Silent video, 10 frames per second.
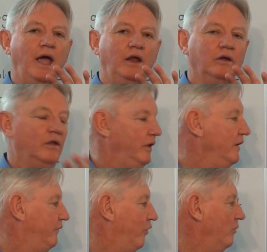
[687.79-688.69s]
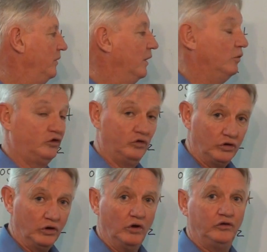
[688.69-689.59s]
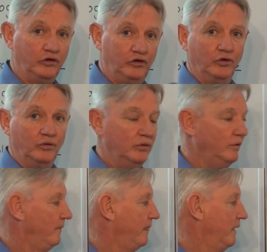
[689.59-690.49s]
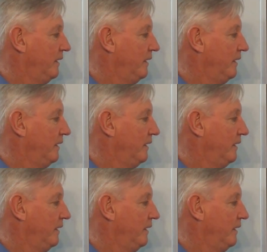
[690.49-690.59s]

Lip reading: And their formula, which took a lot to do,